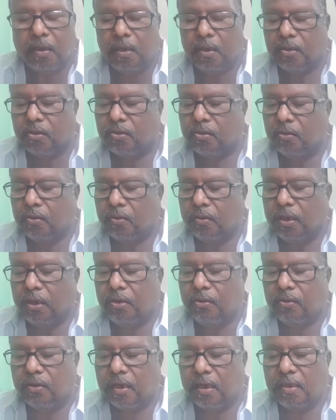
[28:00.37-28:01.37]
So
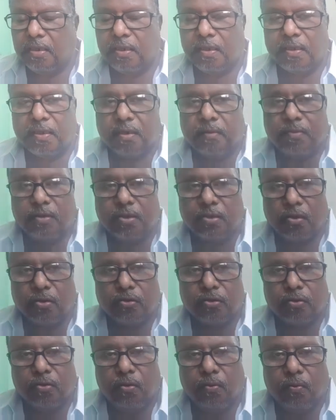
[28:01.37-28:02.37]
endocrine system is
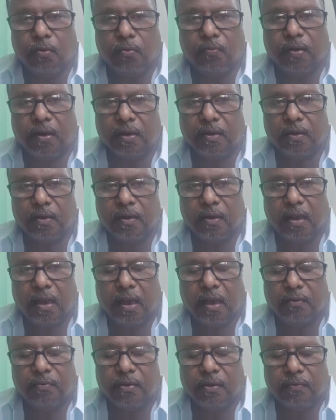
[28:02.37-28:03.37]
also over. I
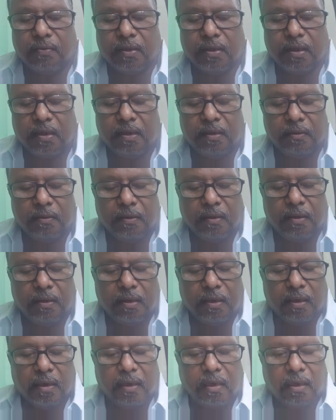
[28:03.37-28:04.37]
have given the
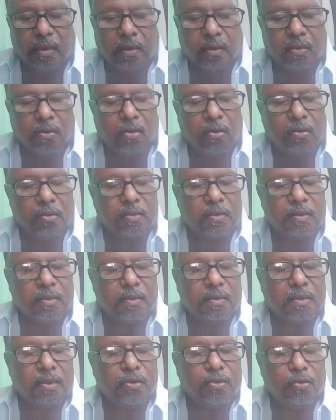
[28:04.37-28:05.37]
all
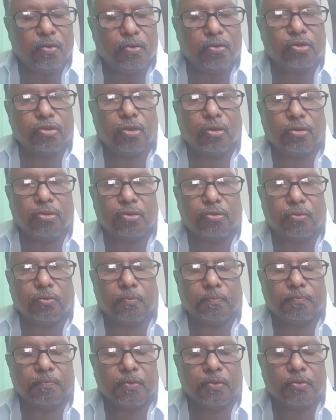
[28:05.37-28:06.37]
the notes also.
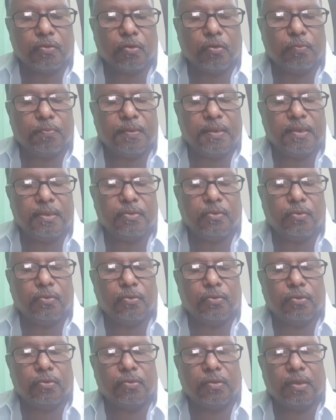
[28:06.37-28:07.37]
So you please
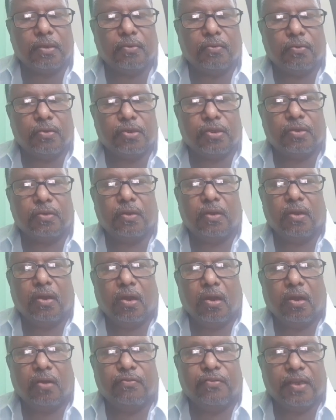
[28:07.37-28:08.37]
go through the notes
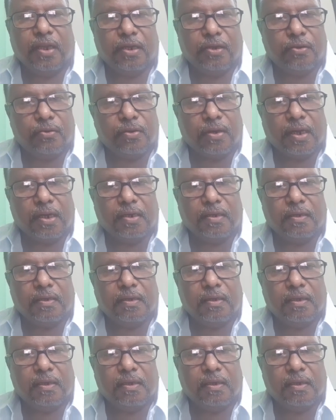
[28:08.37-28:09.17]
of the endocrine